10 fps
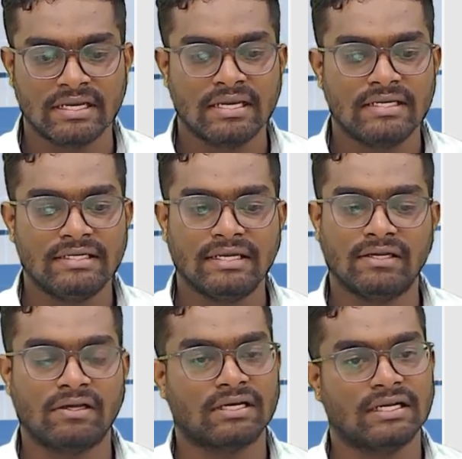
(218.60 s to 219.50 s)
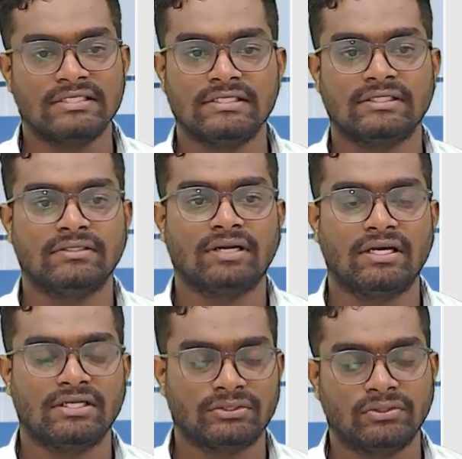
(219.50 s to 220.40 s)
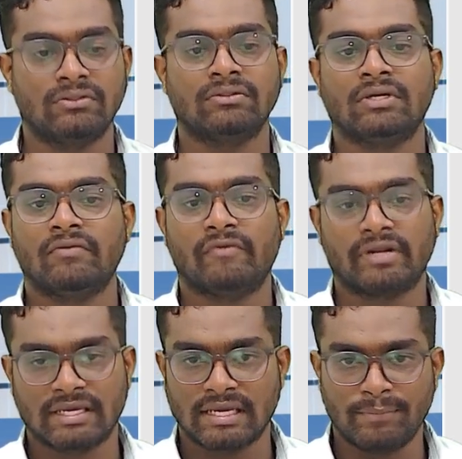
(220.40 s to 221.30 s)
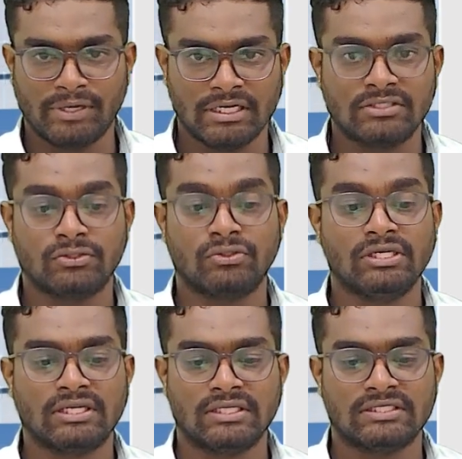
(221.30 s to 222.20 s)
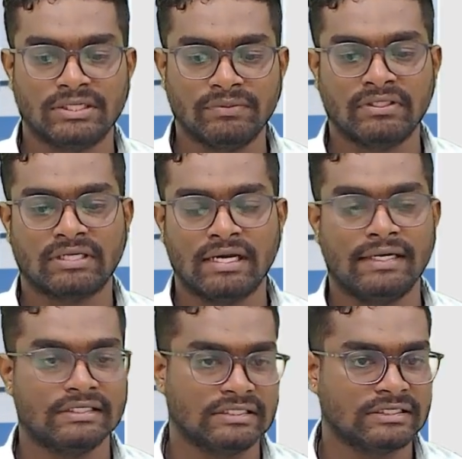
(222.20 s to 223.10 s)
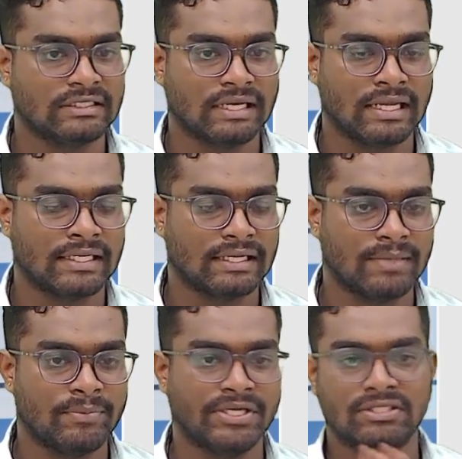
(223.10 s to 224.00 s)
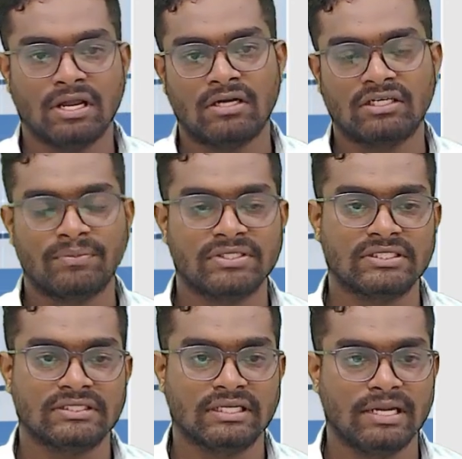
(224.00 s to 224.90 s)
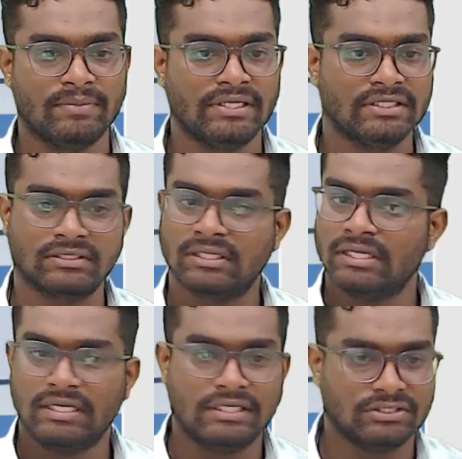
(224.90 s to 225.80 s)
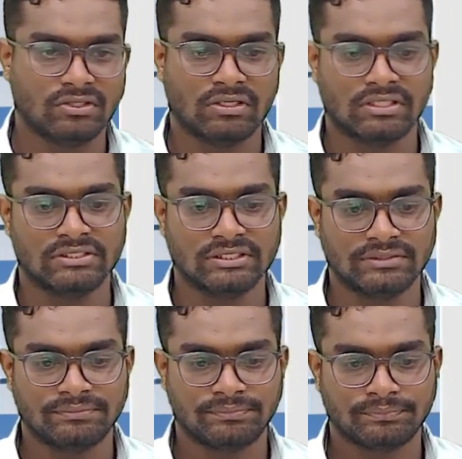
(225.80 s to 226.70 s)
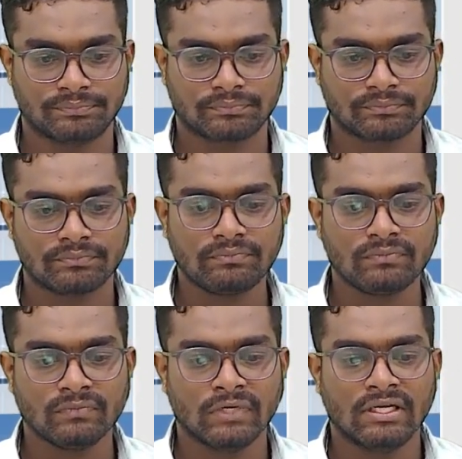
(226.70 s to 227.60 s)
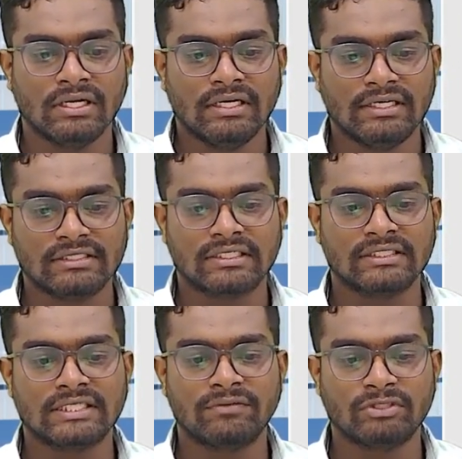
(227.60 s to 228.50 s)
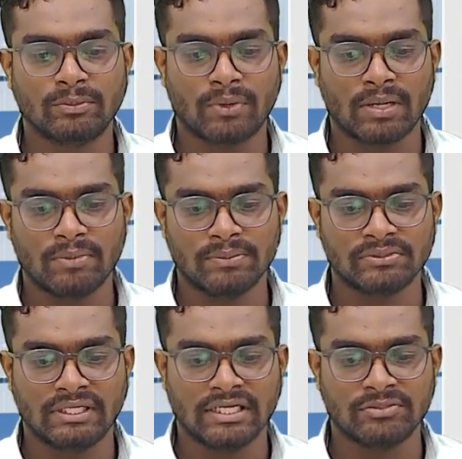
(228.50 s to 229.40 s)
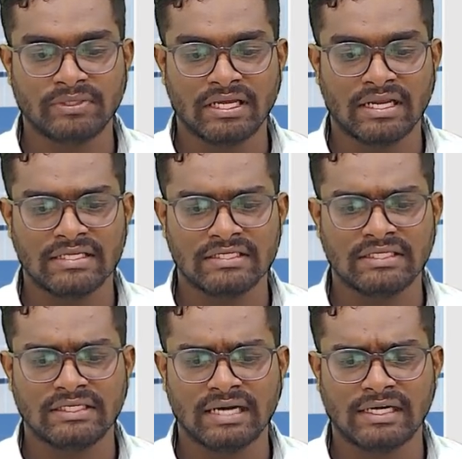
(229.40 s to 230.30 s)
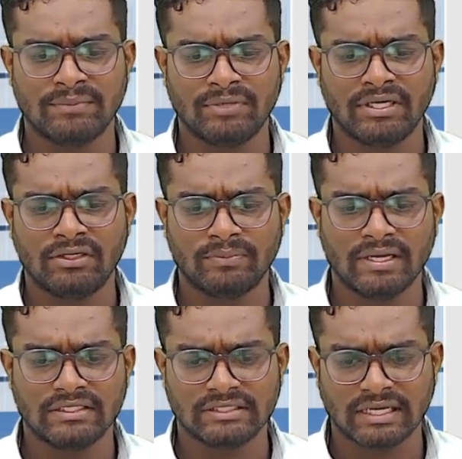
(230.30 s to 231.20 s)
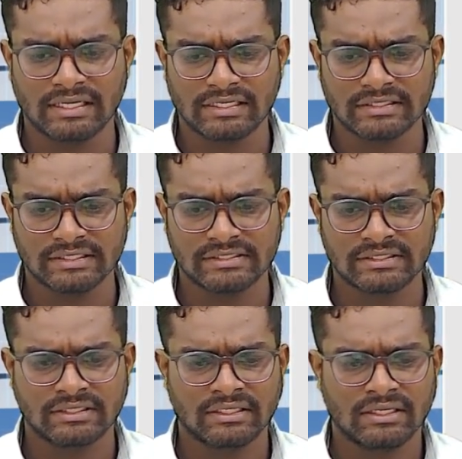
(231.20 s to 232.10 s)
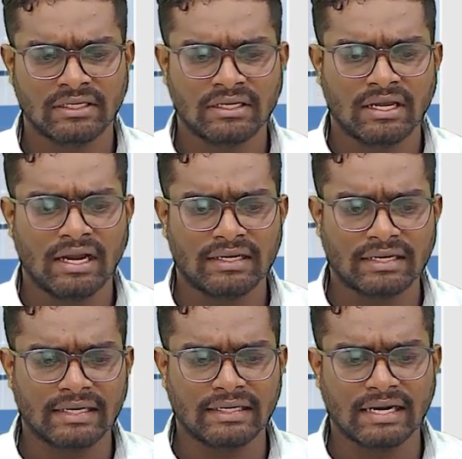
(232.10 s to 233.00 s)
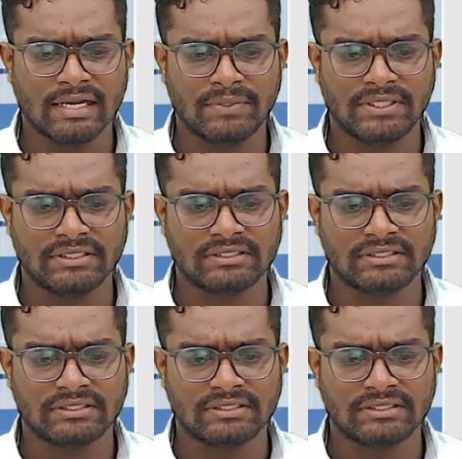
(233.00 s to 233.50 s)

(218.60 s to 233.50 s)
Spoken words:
in an organization. Understood? No, working capital is only concerned with current assets and current liabilities. Long term assets and liabilities, it is not concerned. It is concerned with the problems that has been arising in attempting to manage the current assets and current liabilities